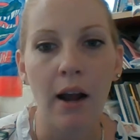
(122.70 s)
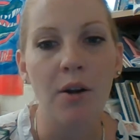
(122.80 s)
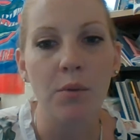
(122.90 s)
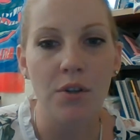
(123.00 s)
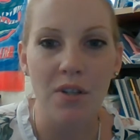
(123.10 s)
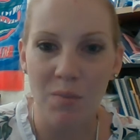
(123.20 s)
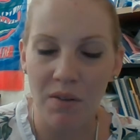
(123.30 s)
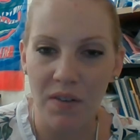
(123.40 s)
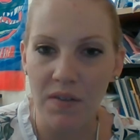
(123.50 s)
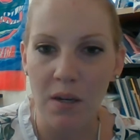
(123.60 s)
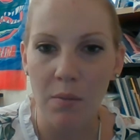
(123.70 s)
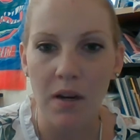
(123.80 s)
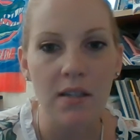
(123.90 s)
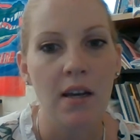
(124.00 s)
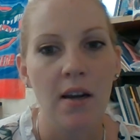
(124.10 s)
don't want you to spend 15
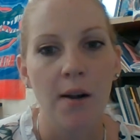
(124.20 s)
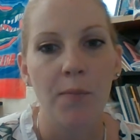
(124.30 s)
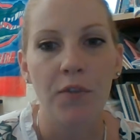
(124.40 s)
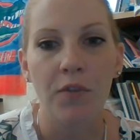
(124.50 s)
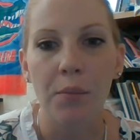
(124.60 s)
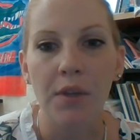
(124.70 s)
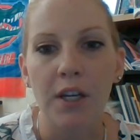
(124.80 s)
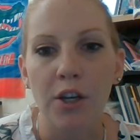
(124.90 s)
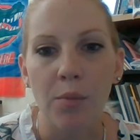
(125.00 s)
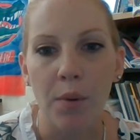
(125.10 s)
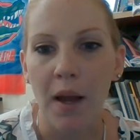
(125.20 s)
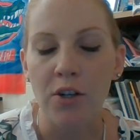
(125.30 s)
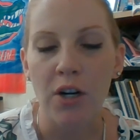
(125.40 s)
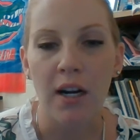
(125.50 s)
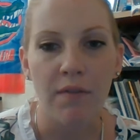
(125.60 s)
minutes fumbling in your book bag
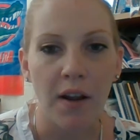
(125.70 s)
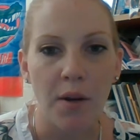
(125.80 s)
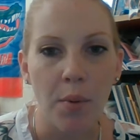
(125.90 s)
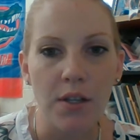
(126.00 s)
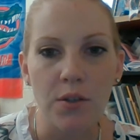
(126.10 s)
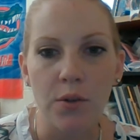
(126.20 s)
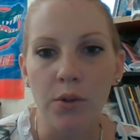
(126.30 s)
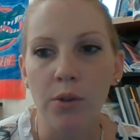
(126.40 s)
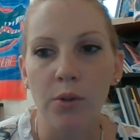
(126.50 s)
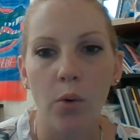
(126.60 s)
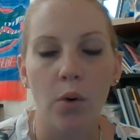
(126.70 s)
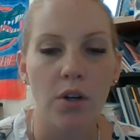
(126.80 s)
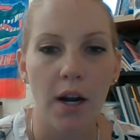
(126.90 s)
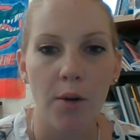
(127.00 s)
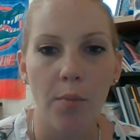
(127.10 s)
trying to find a pencil or
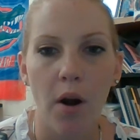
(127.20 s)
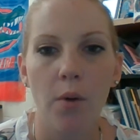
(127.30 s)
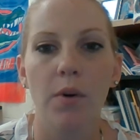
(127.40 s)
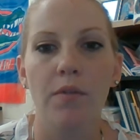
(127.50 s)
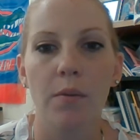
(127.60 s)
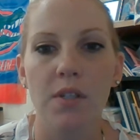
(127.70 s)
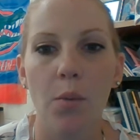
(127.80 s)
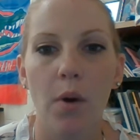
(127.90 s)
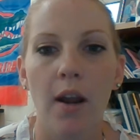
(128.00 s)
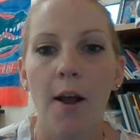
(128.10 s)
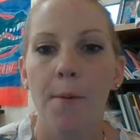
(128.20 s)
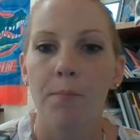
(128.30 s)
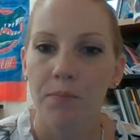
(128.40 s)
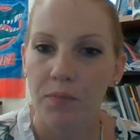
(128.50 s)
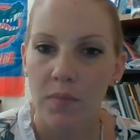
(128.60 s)
trying to borrow one from someone.
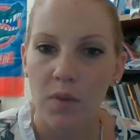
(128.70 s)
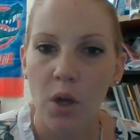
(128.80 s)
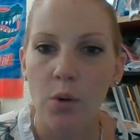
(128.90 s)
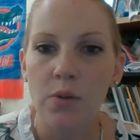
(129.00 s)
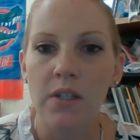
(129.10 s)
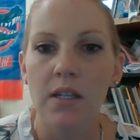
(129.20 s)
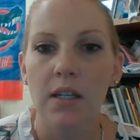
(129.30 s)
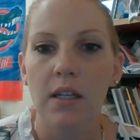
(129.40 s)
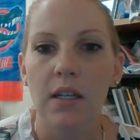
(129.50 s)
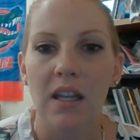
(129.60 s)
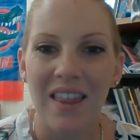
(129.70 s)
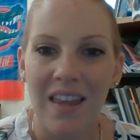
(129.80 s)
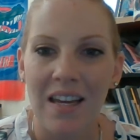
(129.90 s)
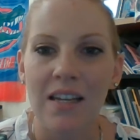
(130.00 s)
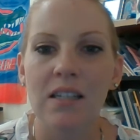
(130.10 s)
Those
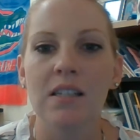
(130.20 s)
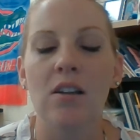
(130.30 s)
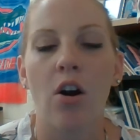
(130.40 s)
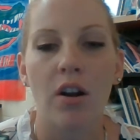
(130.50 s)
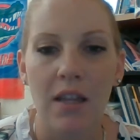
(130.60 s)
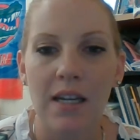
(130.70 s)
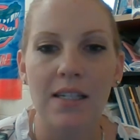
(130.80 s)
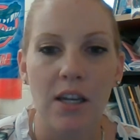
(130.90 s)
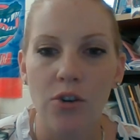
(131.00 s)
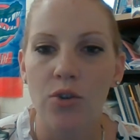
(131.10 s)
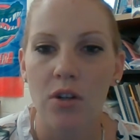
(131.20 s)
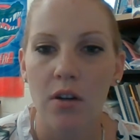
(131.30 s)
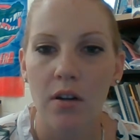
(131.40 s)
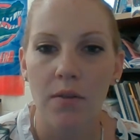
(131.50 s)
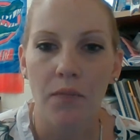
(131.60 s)
things are things that you
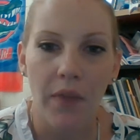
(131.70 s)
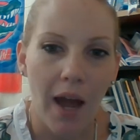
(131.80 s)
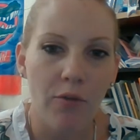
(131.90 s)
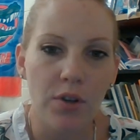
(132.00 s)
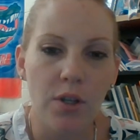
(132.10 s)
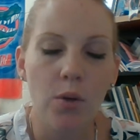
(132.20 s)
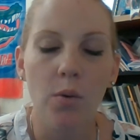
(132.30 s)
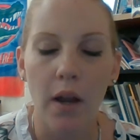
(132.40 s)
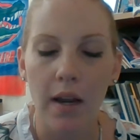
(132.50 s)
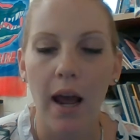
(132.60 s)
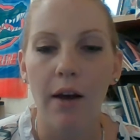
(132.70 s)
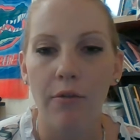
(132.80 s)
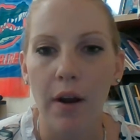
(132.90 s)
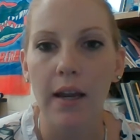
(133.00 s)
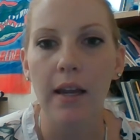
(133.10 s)
should have with you and have
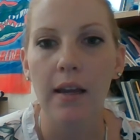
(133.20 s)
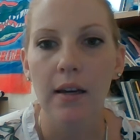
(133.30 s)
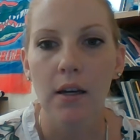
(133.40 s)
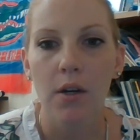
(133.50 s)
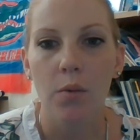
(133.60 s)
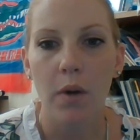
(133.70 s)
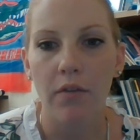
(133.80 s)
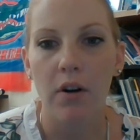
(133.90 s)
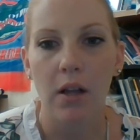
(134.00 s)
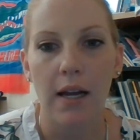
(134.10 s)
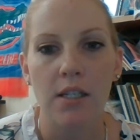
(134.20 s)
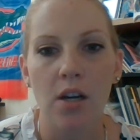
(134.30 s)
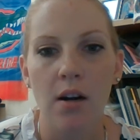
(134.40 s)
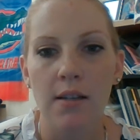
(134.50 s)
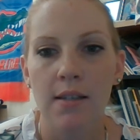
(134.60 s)
ready whenever class
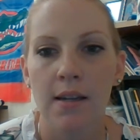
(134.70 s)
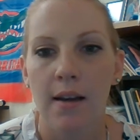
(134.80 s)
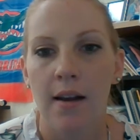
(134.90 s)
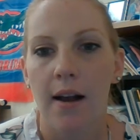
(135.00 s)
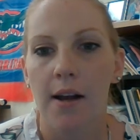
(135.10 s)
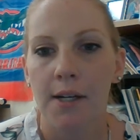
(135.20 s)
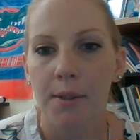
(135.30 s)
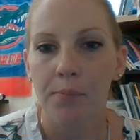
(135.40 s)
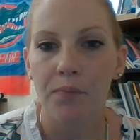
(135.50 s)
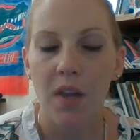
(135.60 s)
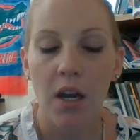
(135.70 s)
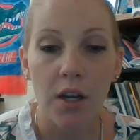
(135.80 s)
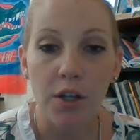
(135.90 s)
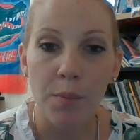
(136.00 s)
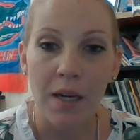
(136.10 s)
starts.
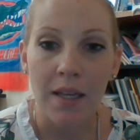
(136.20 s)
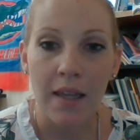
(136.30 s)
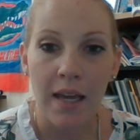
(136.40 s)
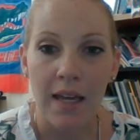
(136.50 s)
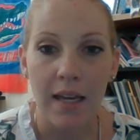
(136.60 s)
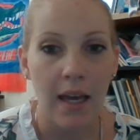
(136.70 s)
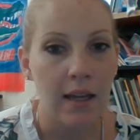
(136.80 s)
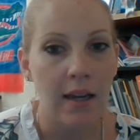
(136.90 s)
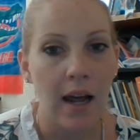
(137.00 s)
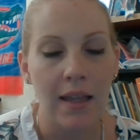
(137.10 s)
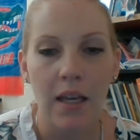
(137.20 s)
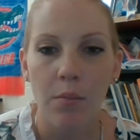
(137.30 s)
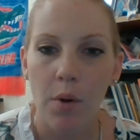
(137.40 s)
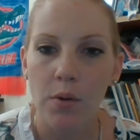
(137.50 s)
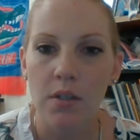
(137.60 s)
Another big thing, and I think
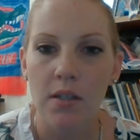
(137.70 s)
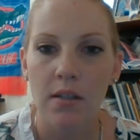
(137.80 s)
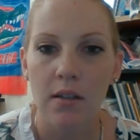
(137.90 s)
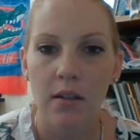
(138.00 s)
most